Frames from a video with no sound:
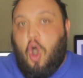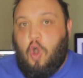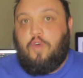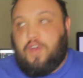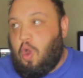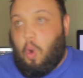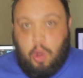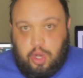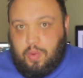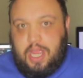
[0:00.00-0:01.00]

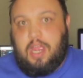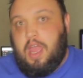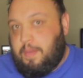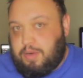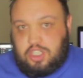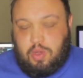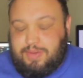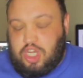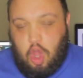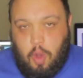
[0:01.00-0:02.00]
Over-ordering
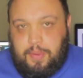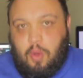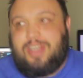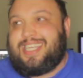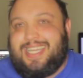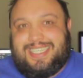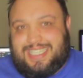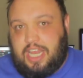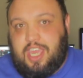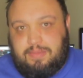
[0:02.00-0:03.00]
prescription opioids and then
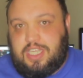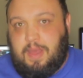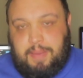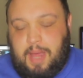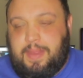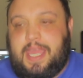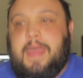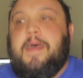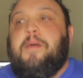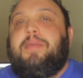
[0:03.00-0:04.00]
selling them to the public?
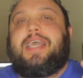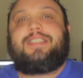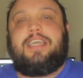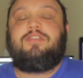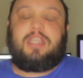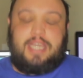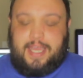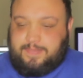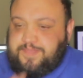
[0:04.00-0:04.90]
Because here's the thing.